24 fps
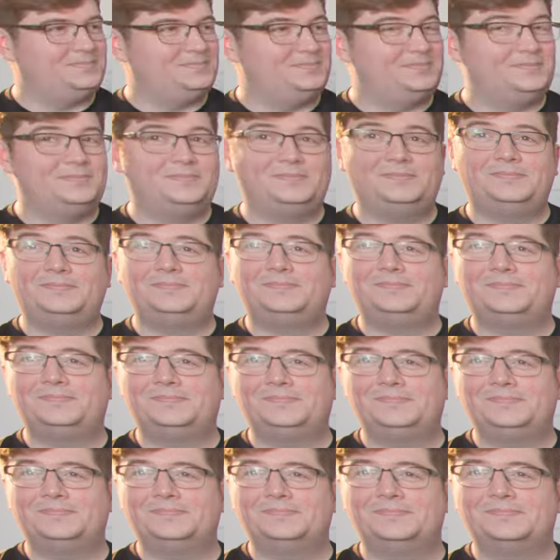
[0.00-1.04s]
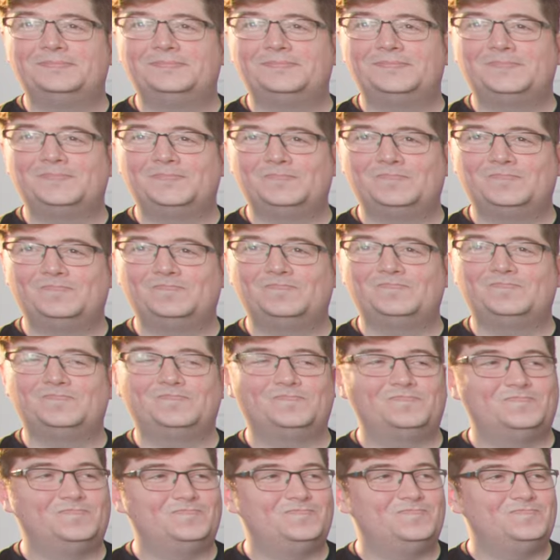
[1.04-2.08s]

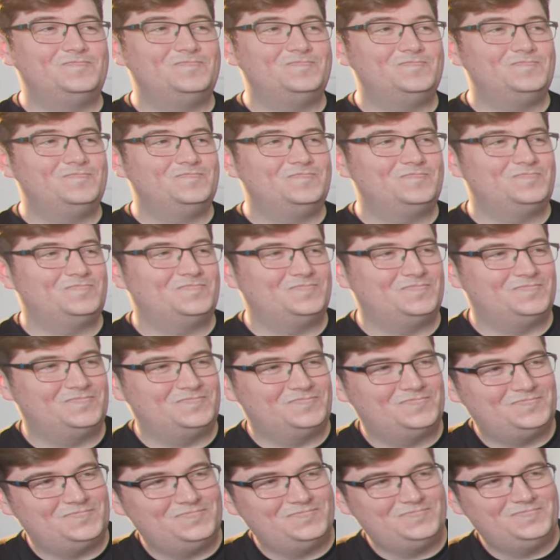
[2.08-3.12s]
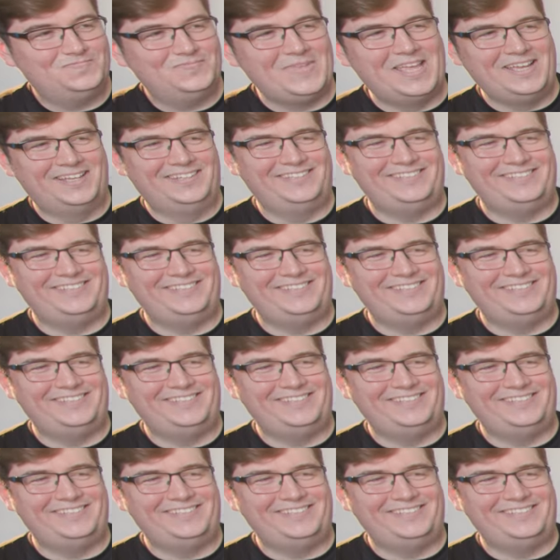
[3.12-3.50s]
The person shown says nothing.